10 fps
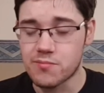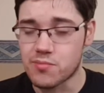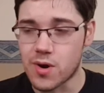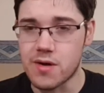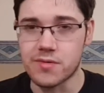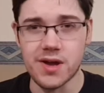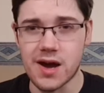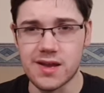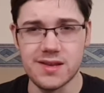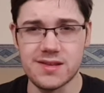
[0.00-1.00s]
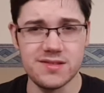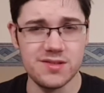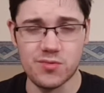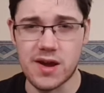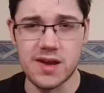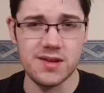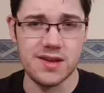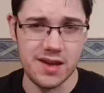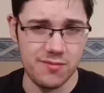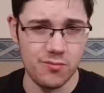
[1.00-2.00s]
Probably not the right
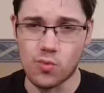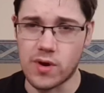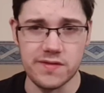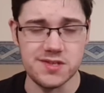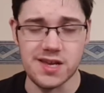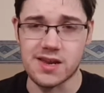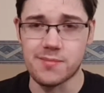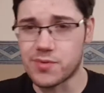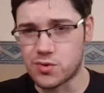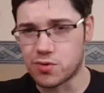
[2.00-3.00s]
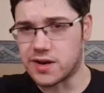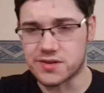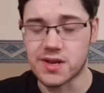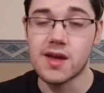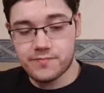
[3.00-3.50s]
way of saying it, but who cares?